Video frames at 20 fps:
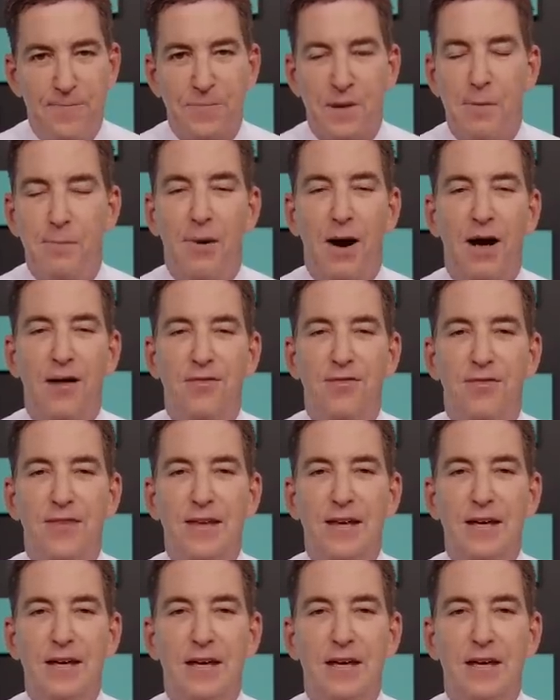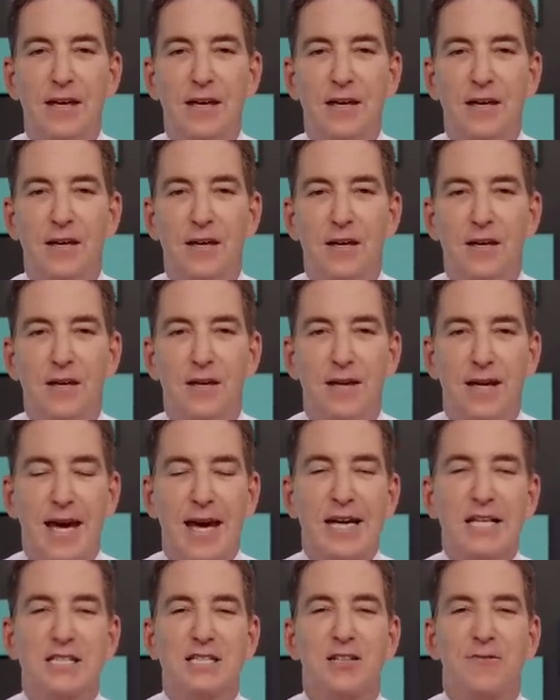But the
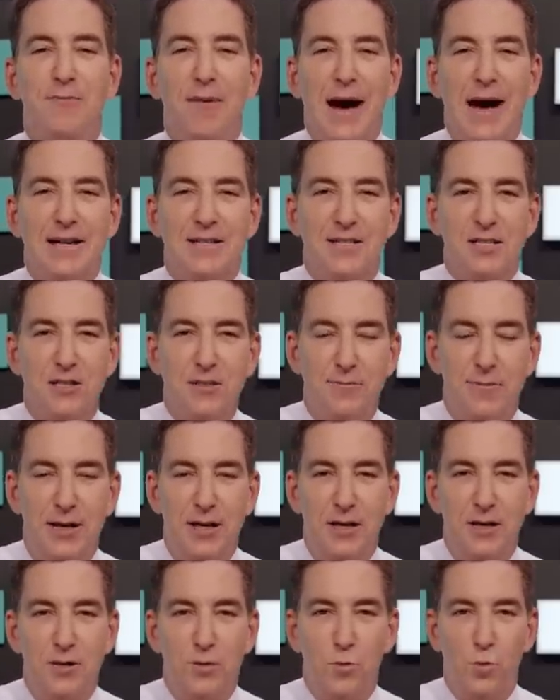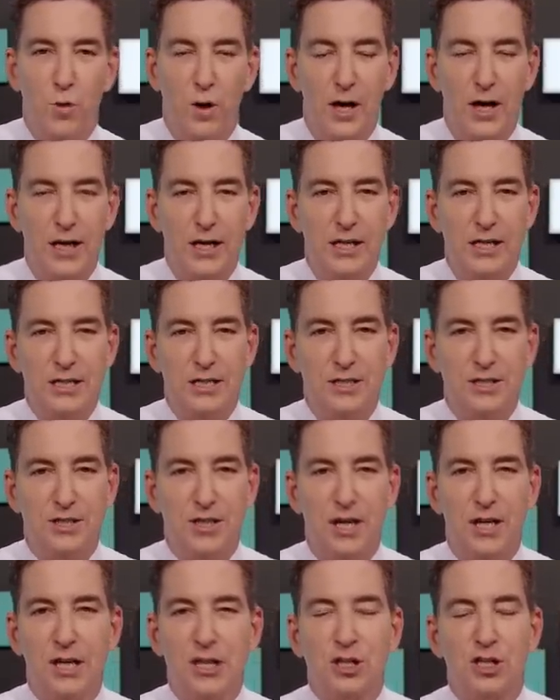case of Pat Tillman was
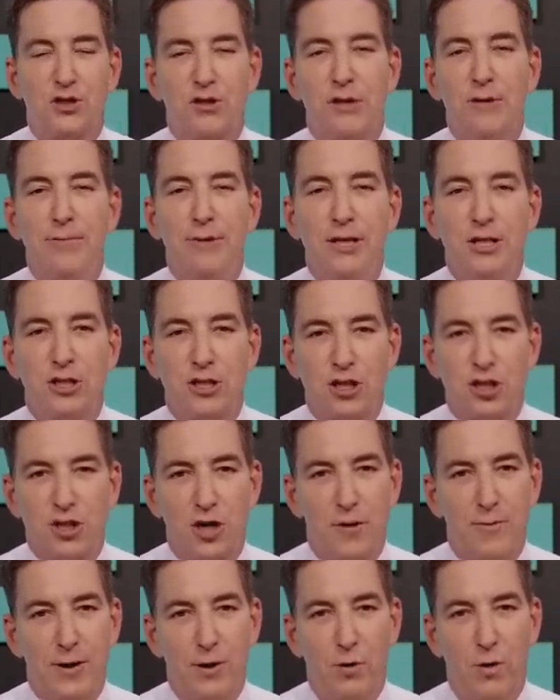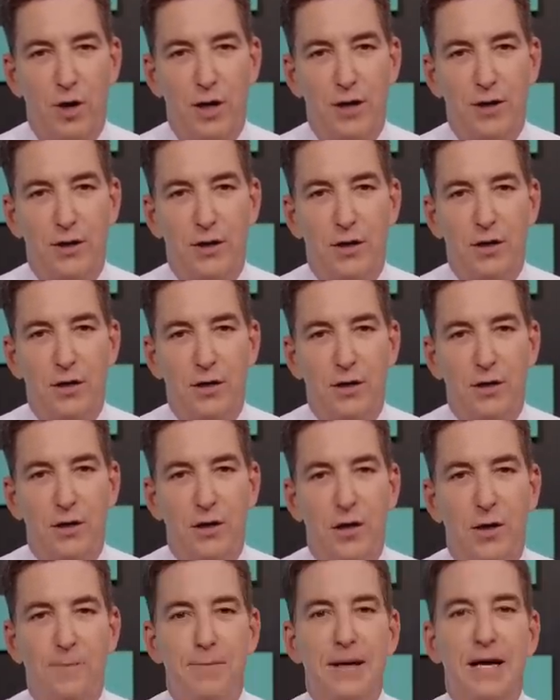an extremely disturbing one
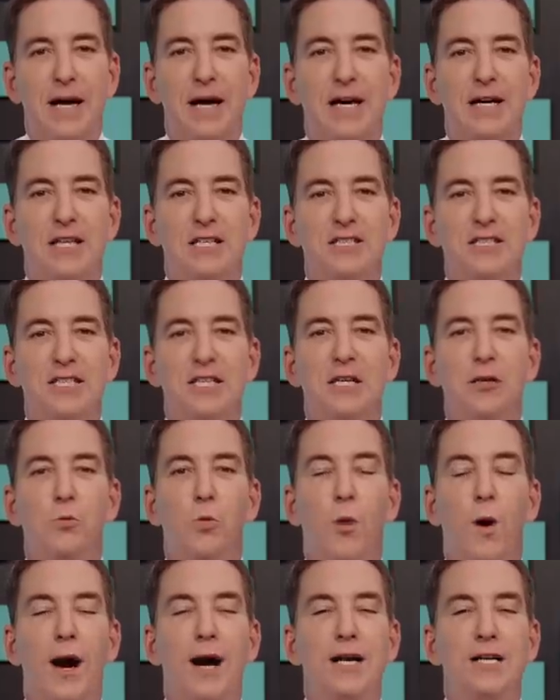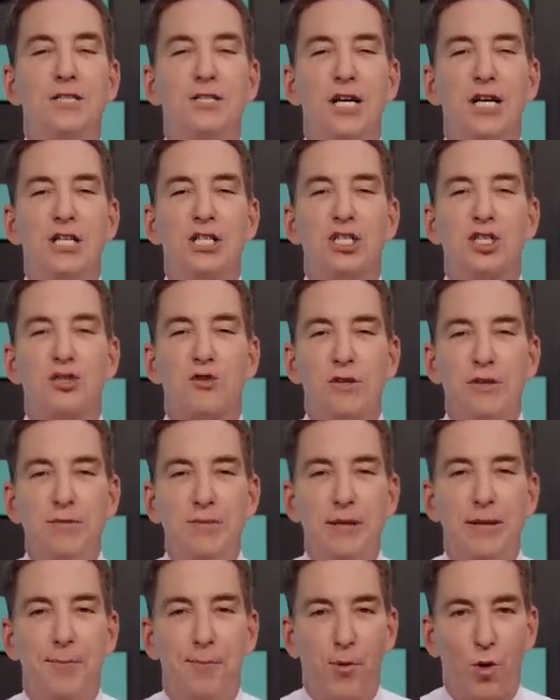because he was
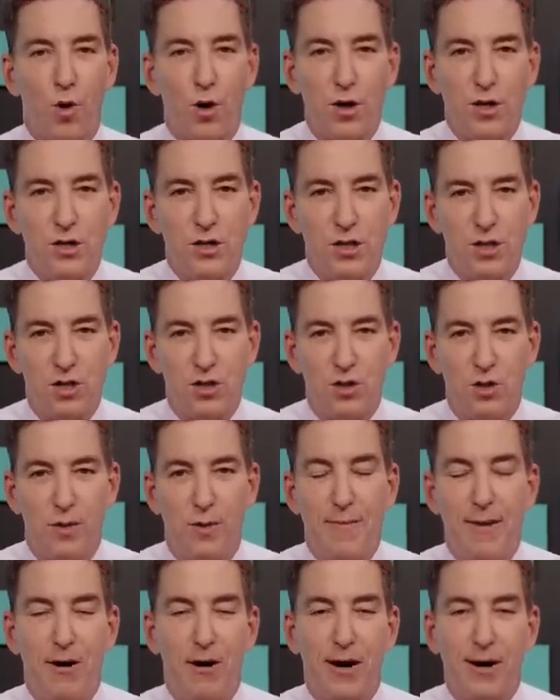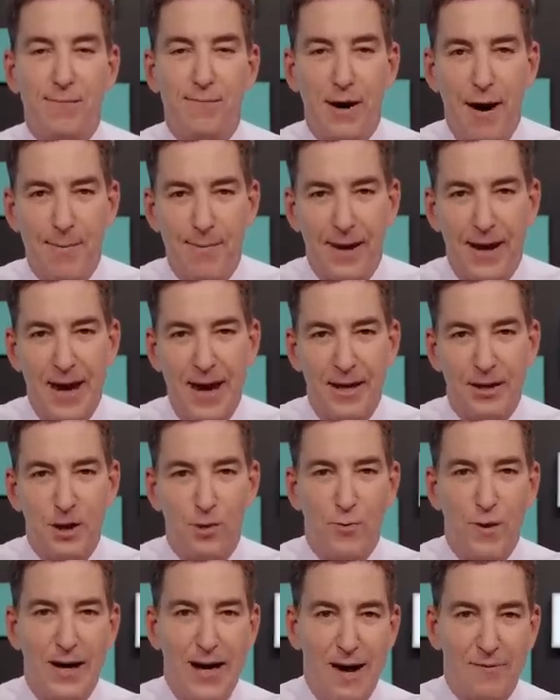extremely important to American propaganda
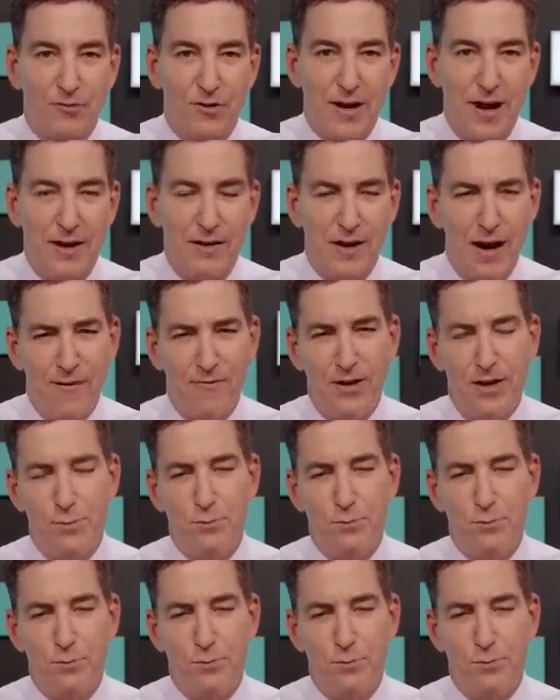right after 9/11.